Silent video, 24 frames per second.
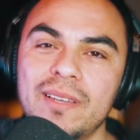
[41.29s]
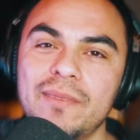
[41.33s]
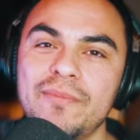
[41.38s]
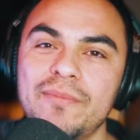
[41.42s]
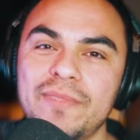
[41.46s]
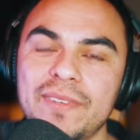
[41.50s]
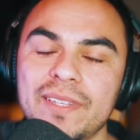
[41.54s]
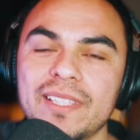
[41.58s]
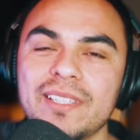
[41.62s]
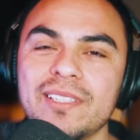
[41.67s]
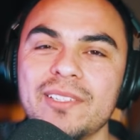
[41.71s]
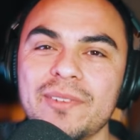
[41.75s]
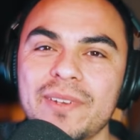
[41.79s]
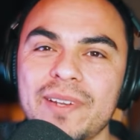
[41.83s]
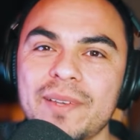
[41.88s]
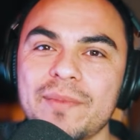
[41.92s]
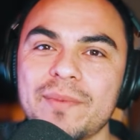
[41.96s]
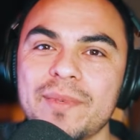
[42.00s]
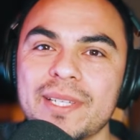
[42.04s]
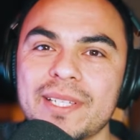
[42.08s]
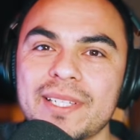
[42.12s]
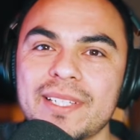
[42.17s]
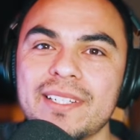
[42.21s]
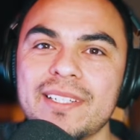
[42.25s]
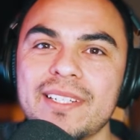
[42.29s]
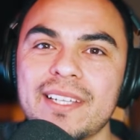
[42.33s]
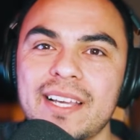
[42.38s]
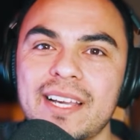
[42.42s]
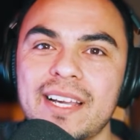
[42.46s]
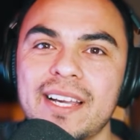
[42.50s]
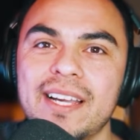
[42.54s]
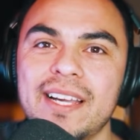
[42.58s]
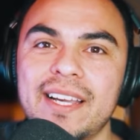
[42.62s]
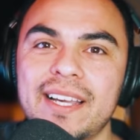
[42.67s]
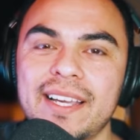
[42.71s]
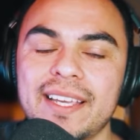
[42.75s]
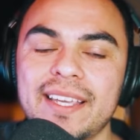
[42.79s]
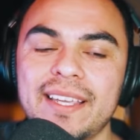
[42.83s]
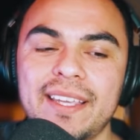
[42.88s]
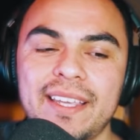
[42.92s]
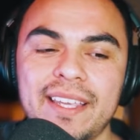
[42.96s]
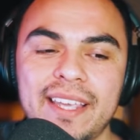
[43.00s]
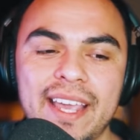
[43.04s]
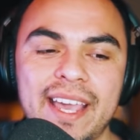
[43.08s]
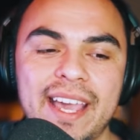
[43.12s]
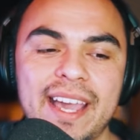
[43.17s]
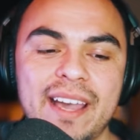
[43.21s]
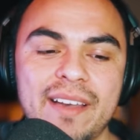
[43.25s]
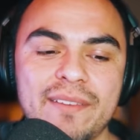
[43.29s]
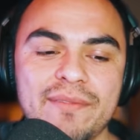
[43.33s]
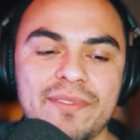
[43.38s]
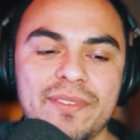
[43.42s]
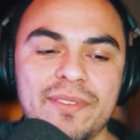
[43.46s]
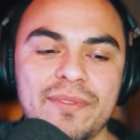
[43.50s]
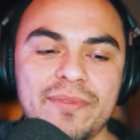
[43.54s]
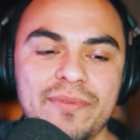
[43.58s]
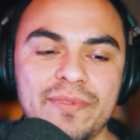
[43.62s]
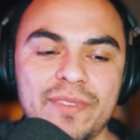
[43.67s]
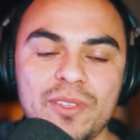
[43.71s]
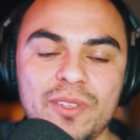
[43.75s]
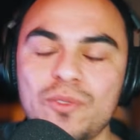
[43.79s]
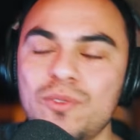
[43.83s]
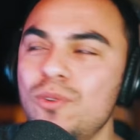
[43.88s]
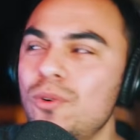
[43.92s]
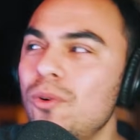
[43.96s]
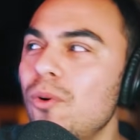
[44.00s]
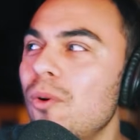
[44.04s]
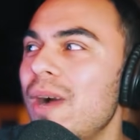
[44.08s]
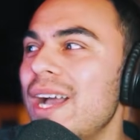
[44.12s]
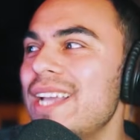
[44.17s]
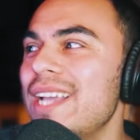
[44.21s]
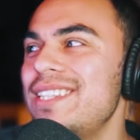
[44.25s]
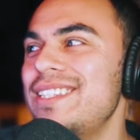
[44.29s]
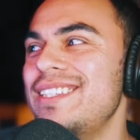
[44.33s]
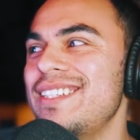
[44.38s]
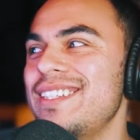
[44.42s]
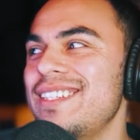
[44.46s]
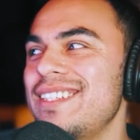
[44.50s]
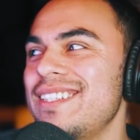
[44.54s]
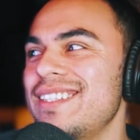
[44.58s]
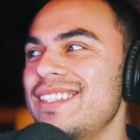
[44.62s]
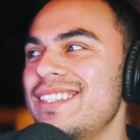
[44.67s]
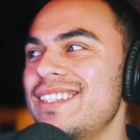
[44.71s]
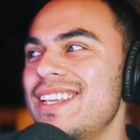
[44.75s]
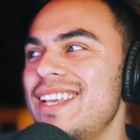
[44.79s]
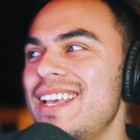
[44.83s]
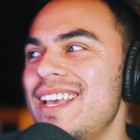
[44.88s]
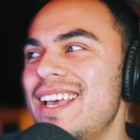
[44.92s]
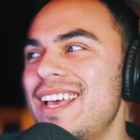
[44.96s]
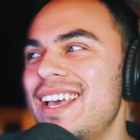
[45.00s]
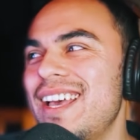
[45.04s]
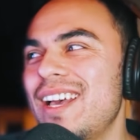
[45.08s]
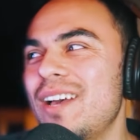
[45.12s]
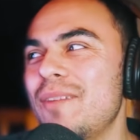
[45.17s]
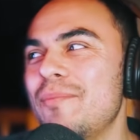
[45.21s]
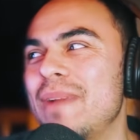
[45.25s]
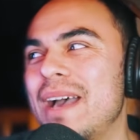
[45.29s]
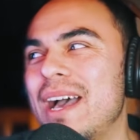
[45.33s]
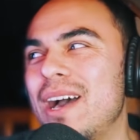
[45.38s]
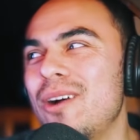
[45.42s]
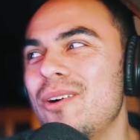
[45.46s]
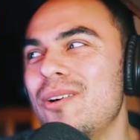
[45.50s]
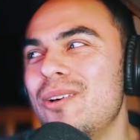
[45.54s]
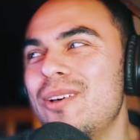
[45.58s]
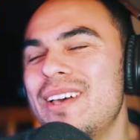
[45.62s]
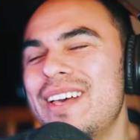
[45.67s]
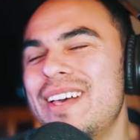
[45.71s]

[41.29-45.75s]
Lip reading: I'm feeling great, man. I have a few questions about